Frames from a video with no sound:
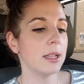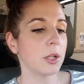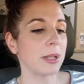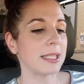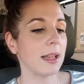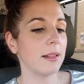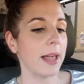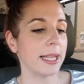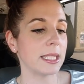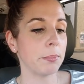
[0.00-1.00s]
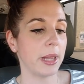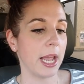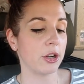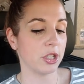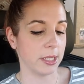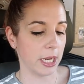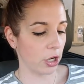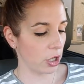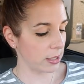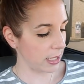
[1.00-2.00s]
So it's the Let's Planner
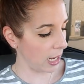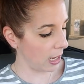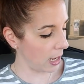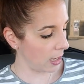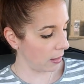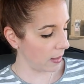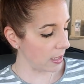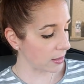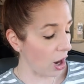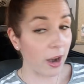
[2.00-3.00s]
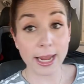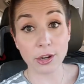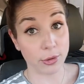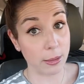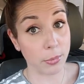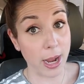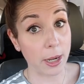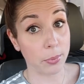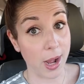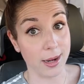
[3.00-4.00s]
stickers and these are a
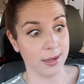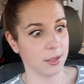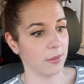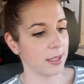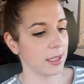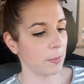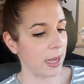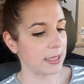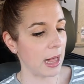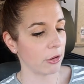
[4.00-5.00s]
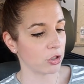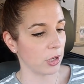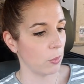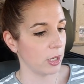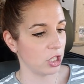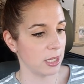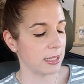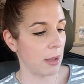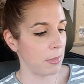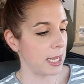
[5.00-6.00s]
Greenbrier product. So this is by Dollar Tree, which
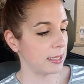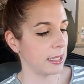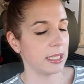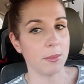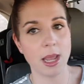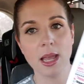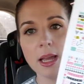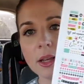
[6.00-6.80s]
is amazing to me.